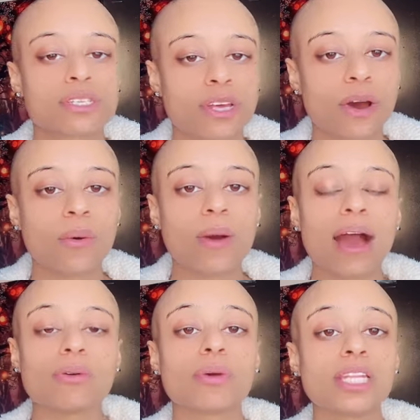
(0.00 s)

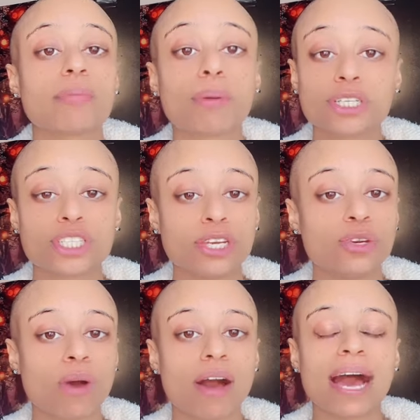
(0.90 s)
So I really
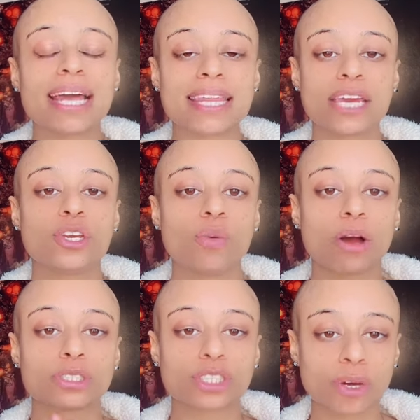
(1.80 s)
appreciate you all. I thank
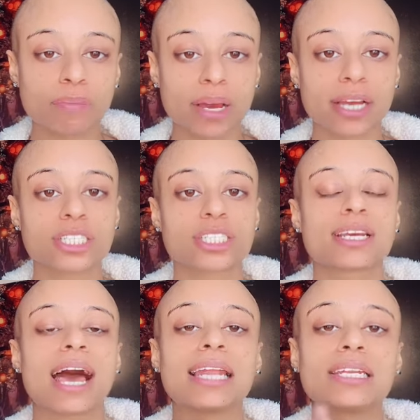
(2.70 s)
you all so
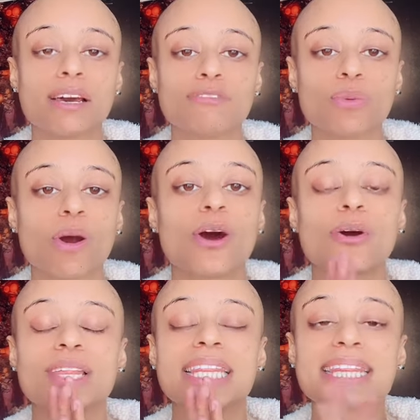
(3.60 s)
much. I love you
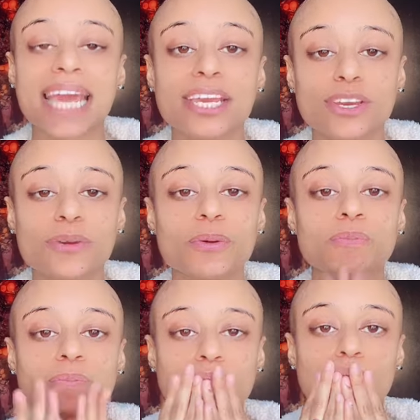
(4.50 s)
all. Thank
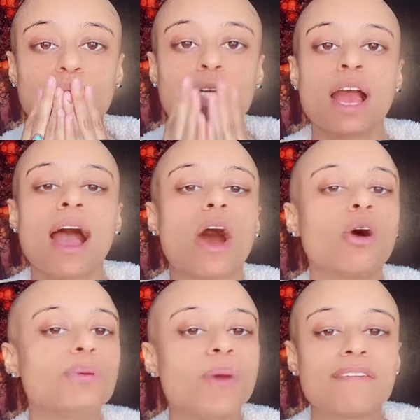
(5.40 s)
you.
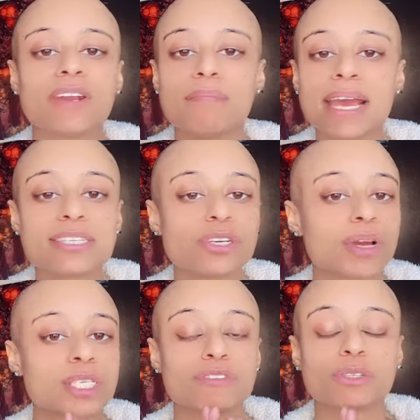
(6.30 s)
I hope you have an
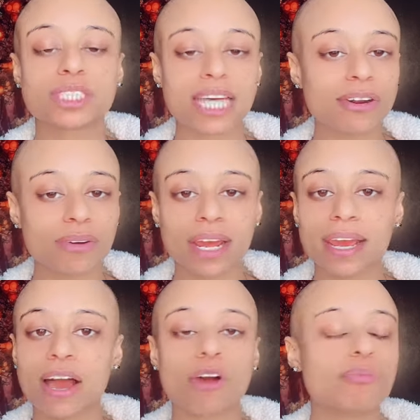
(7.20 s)
amazing rest of your
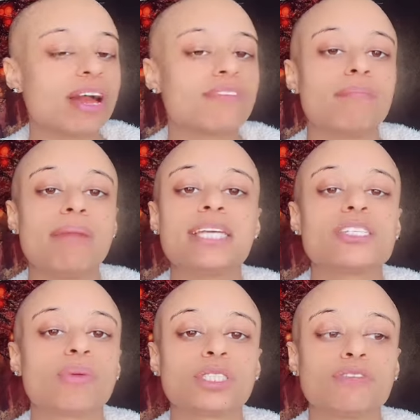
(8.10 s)
Saturday. I hope you have an
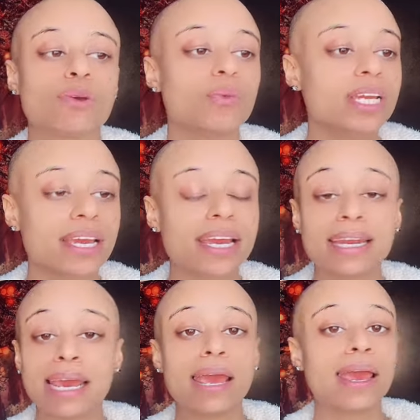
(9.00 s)
amazing rest of your
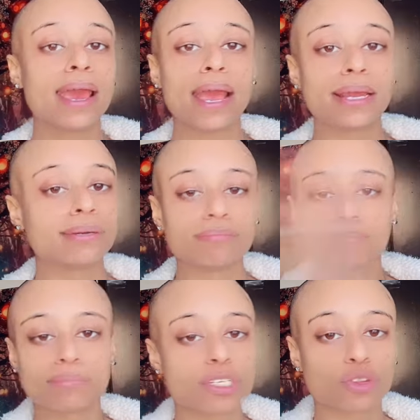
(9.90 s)
weekend.
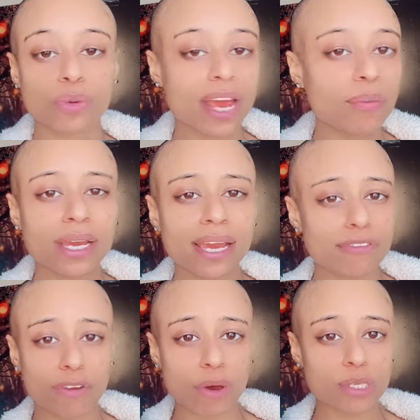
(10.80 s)
And it's a three day
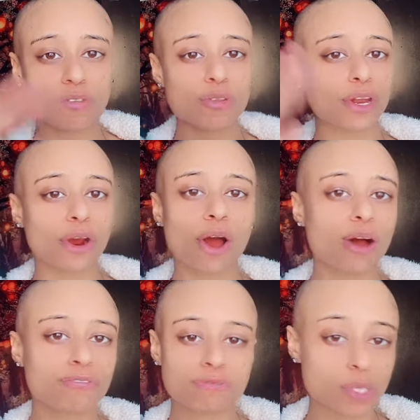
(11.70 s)
weekend for those of you that are
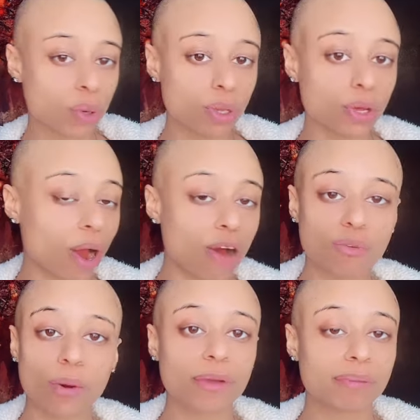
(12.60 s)
off school or
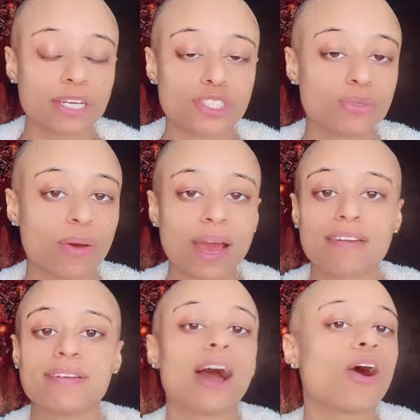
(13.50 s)
off work because you don't
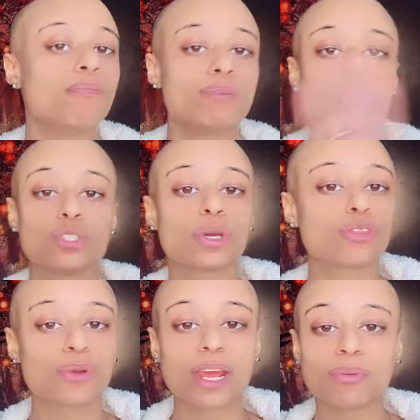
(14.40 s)
have it. I hope you
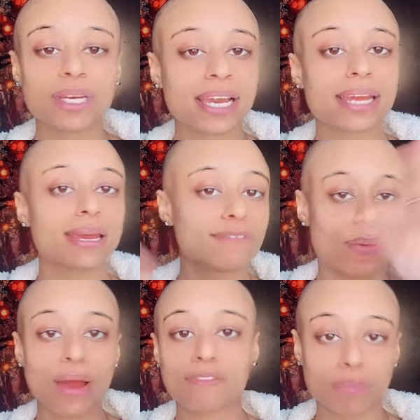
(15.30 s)
enjoy your three day weekend
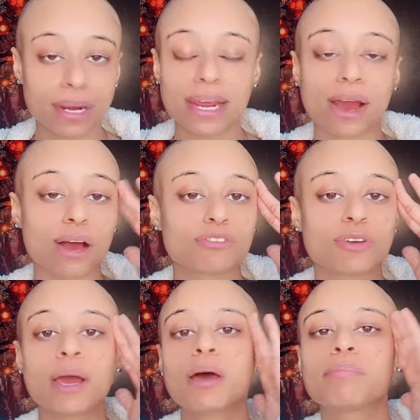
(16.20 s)
if you have Monday
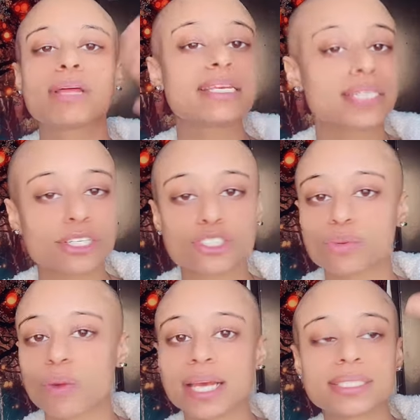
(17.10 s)
off. Please
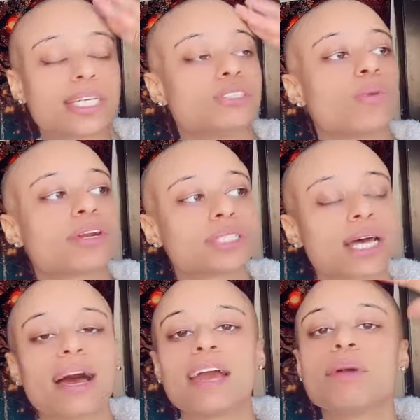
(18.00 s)
get your rest. It's
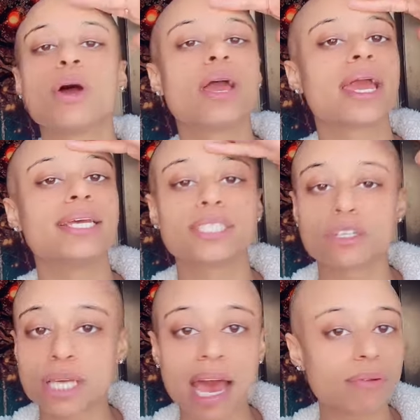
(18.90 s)
winter time.
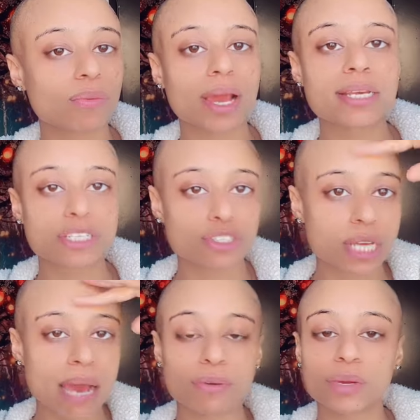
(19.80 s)
It's your time to rest.
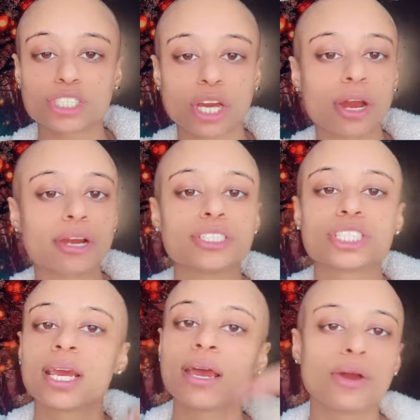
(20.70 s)
It's your time to
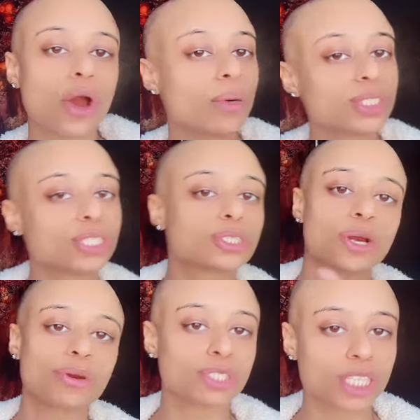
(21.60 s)
recharge. Go into
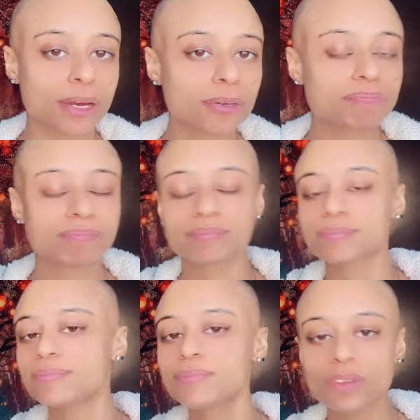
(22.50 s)
your turtle shell.
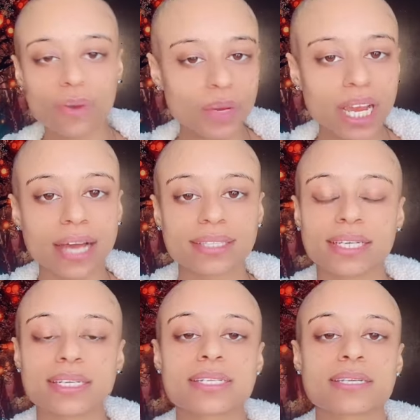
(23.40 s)
We
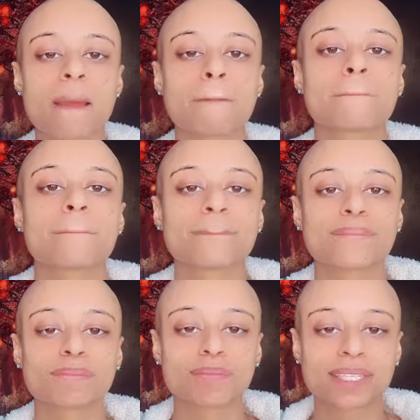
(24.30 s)
got this.
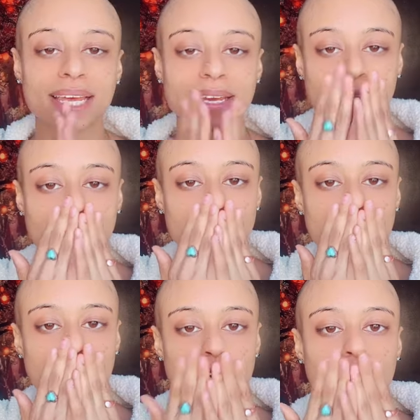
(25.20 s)
Thank y'all.